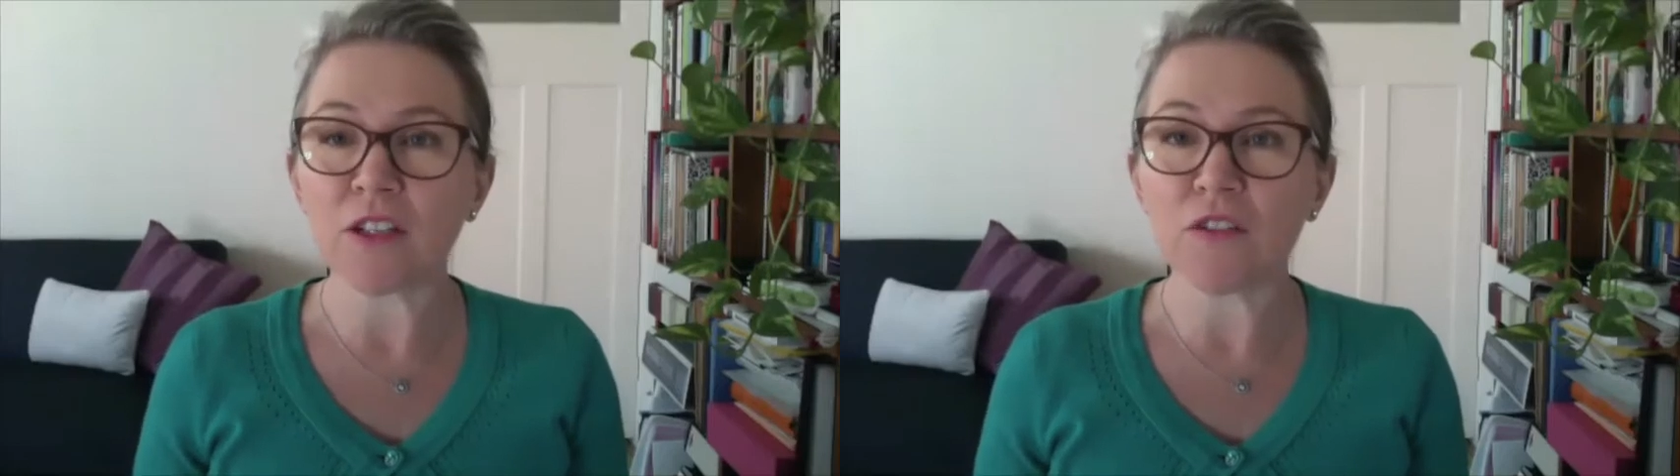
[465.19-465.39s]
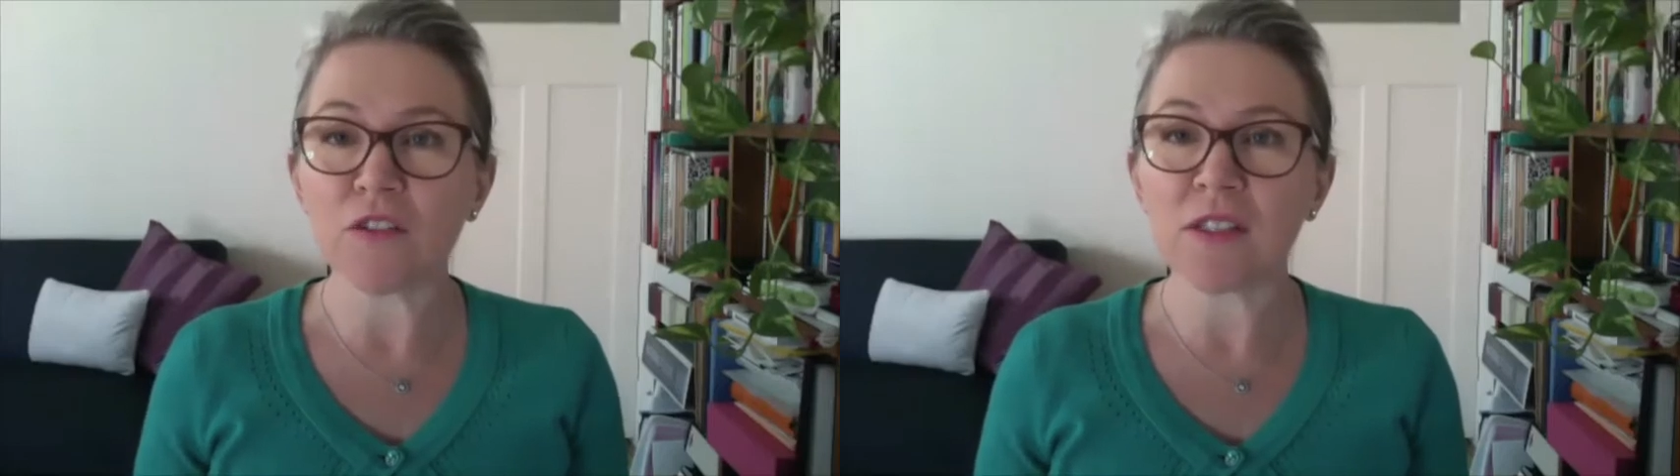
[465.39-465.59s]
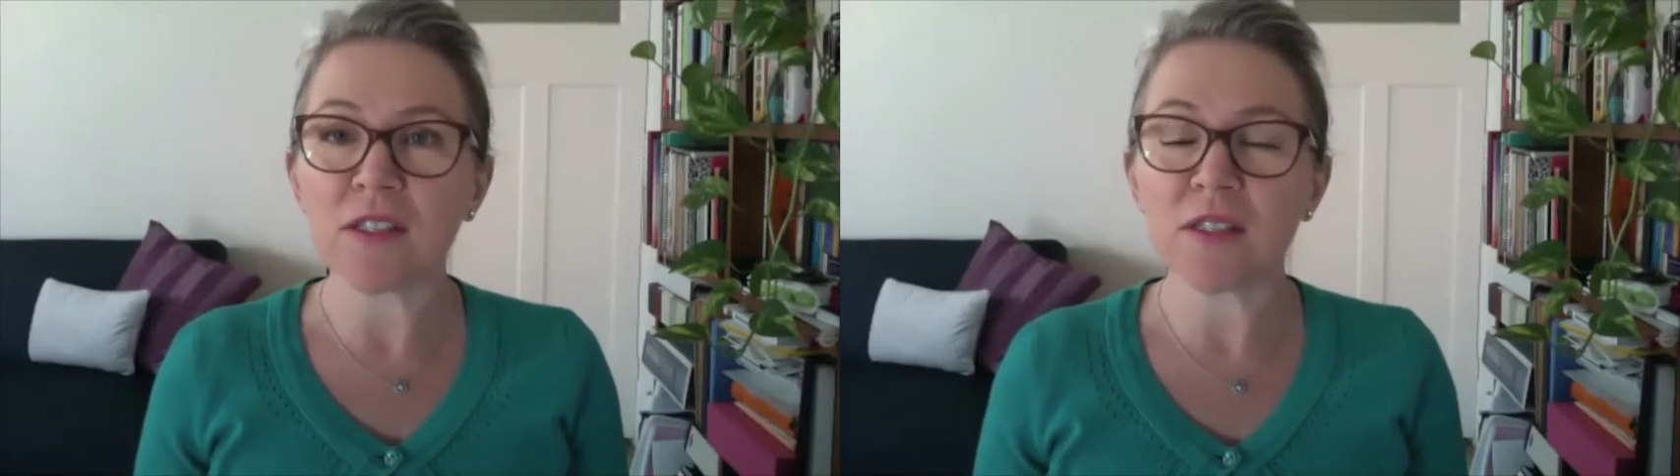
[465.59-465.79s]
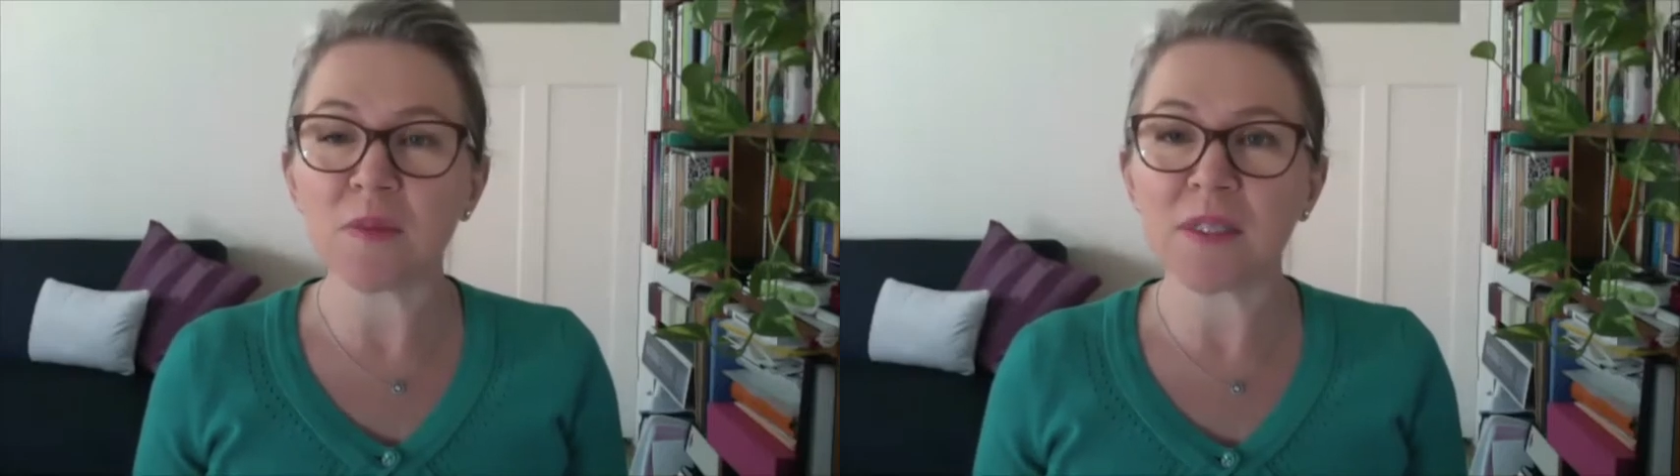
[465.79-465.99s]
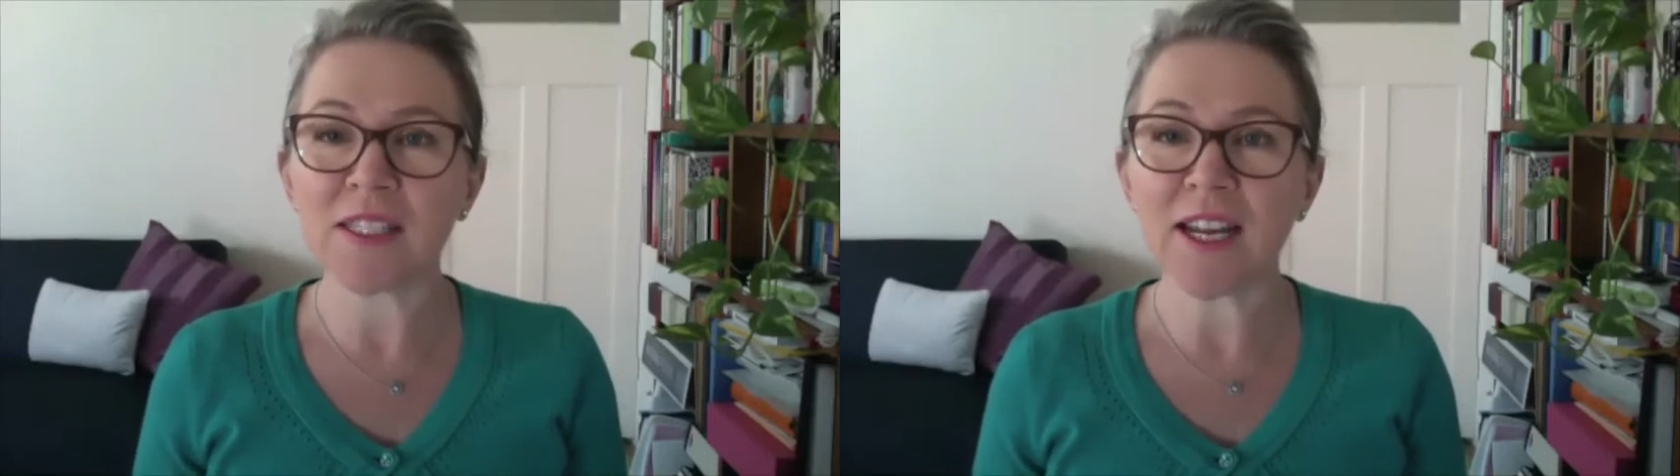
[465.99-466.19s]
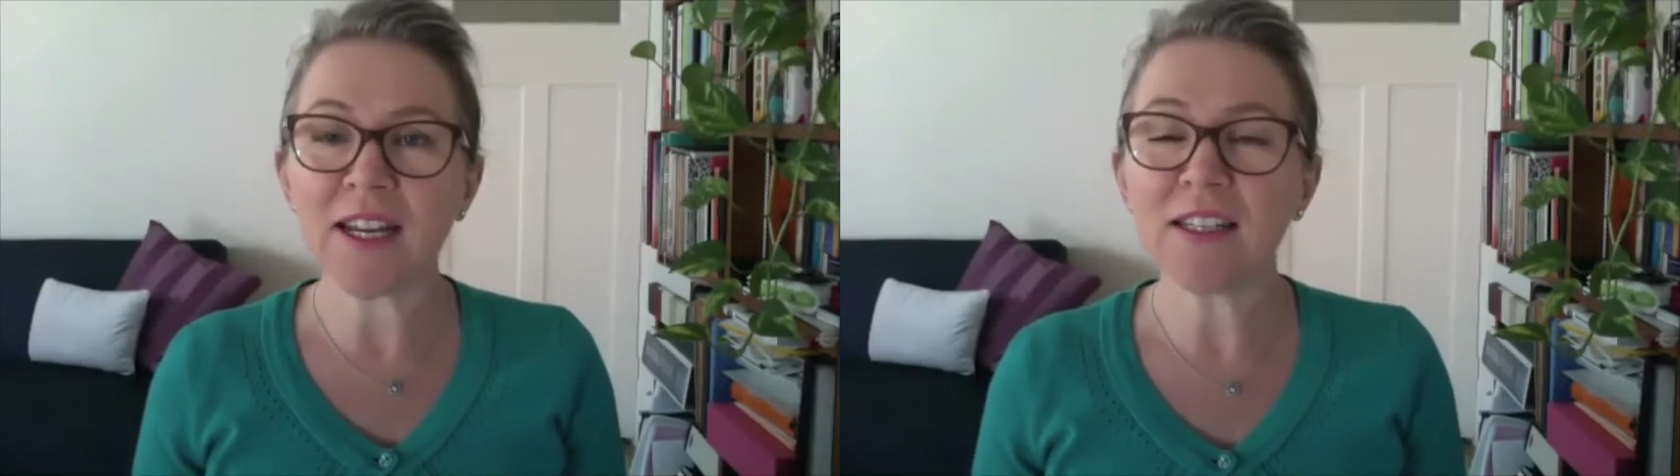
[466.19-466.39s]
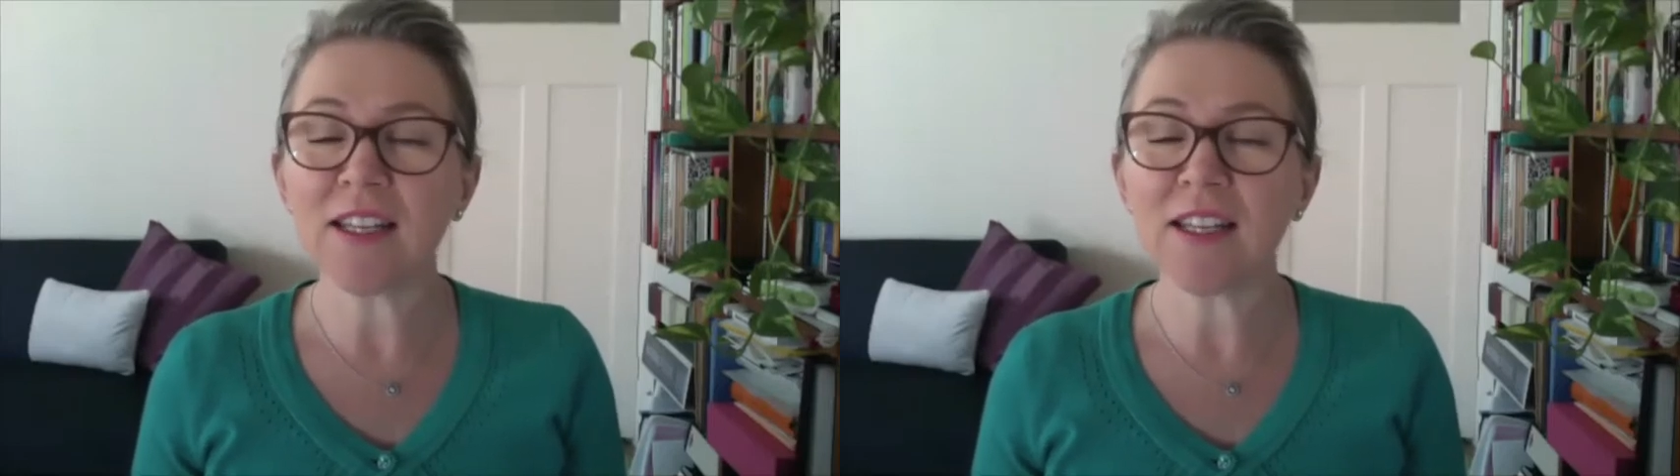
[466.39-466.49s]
nervous system state.